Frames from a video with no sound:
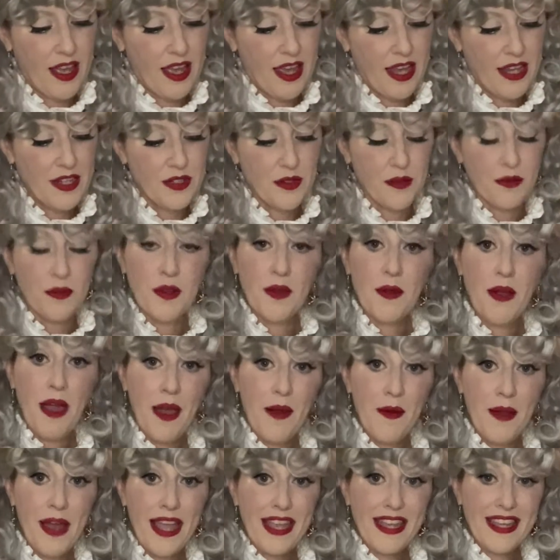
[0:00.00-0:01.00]
"Don't know how
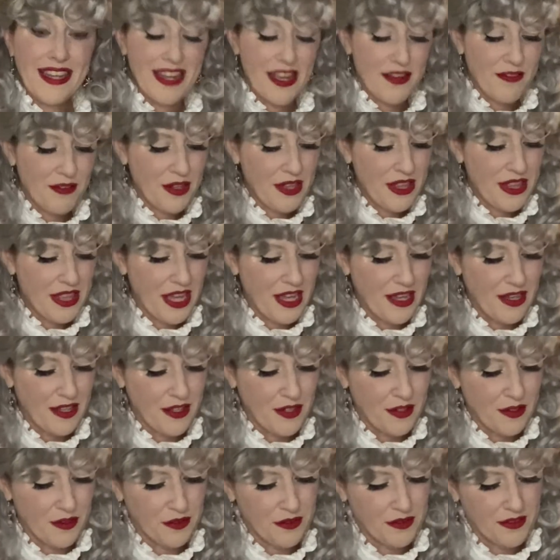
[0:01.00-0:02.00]
I could ever thank
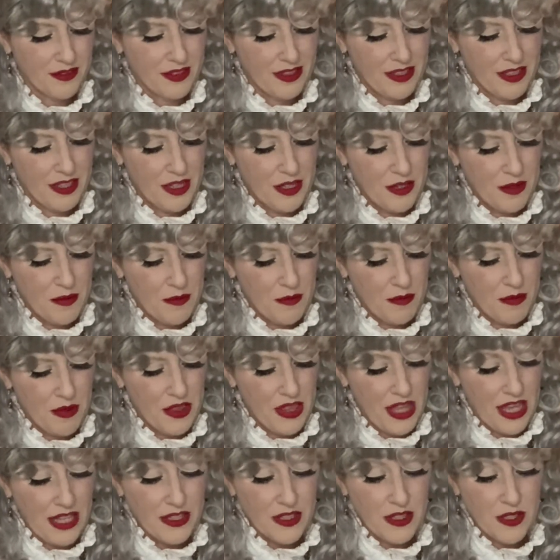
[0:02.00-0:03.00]
you, but
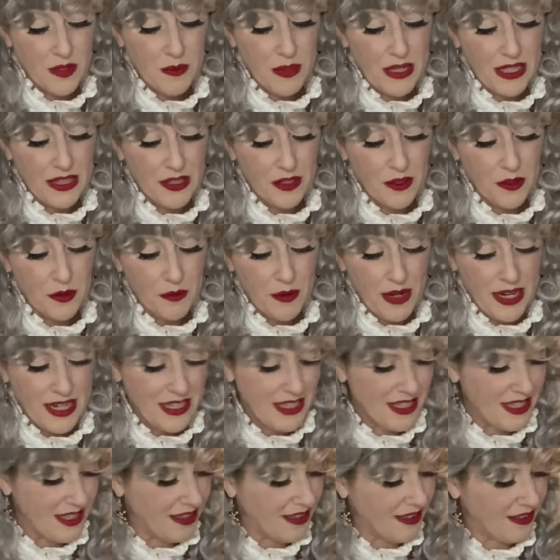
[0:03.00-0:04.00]
that sweet little
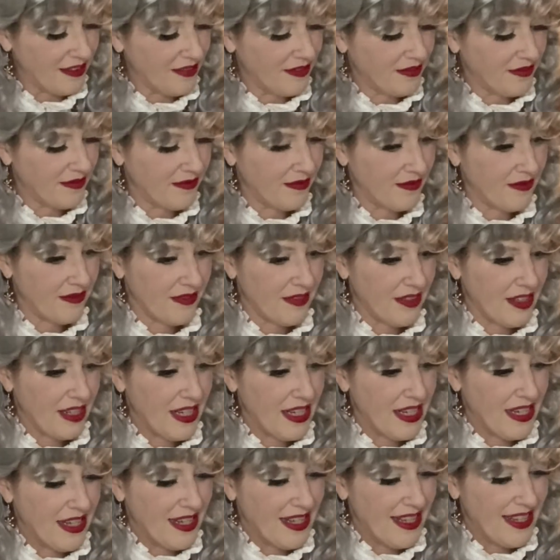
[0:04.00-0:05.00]
reindeer
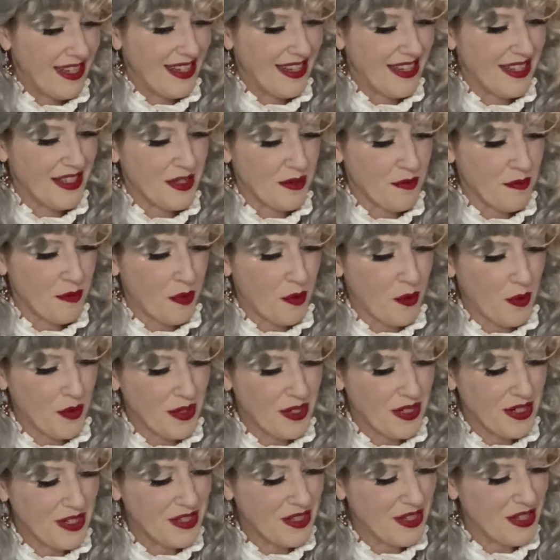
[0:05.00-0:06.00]
is
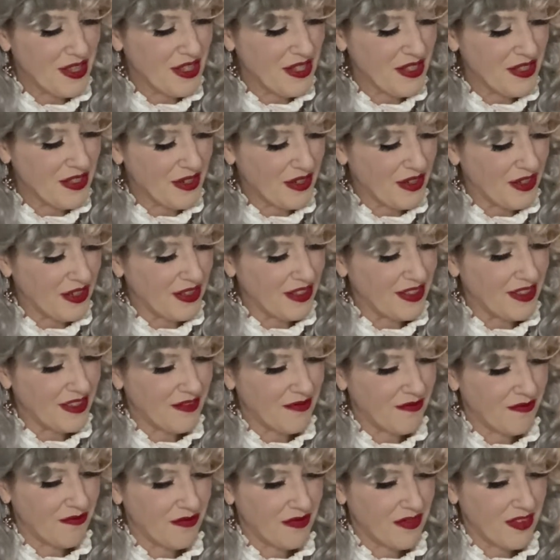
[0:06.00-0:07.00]
important to this herd.
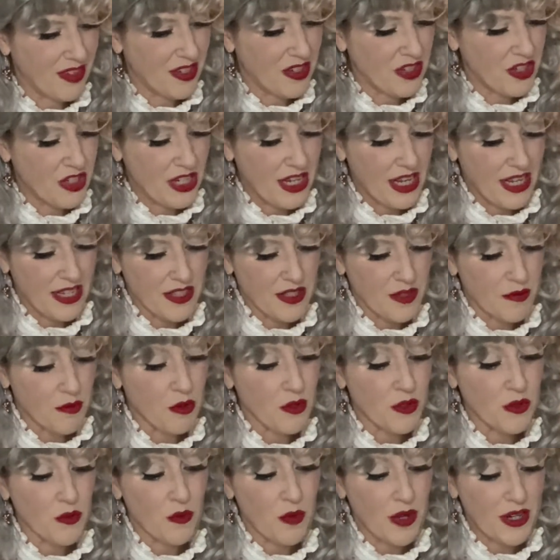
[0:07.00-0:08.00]
She has the
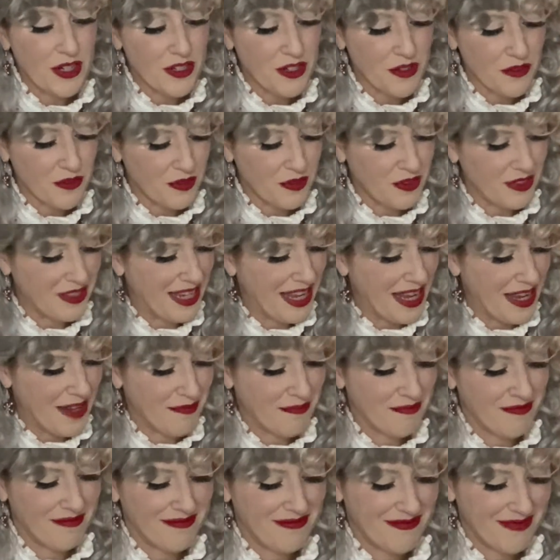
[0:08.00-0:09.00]
most wonderful name."
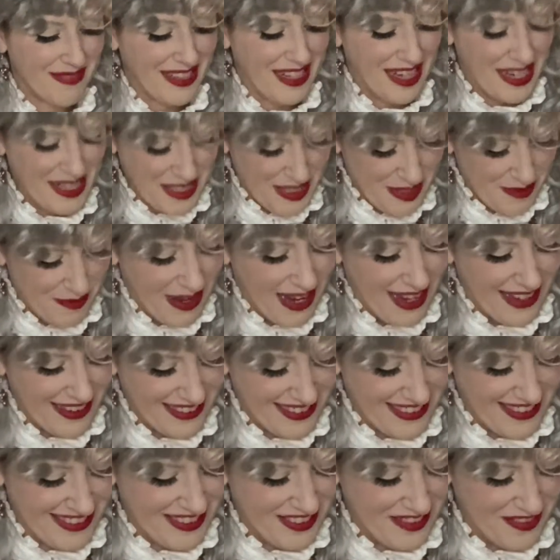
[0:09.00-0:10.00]
And I smiled
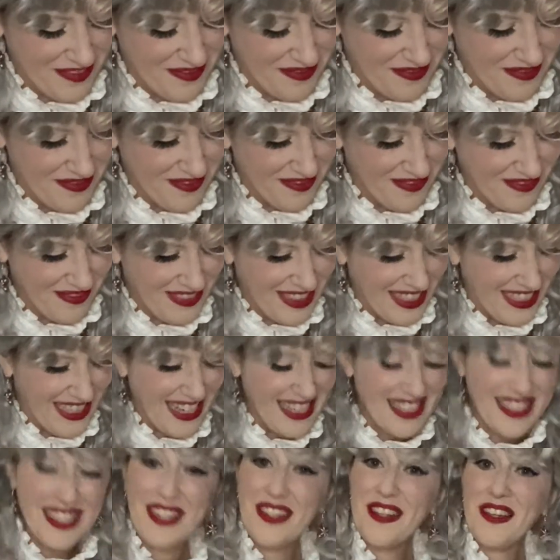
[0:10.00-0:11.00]
and I
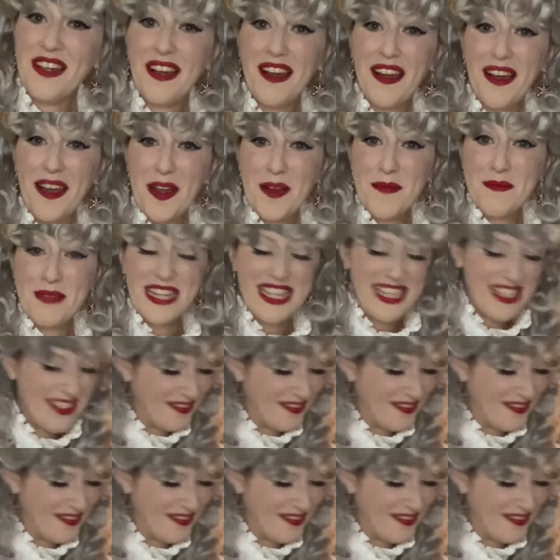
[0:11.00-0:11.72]
said, "Harmony."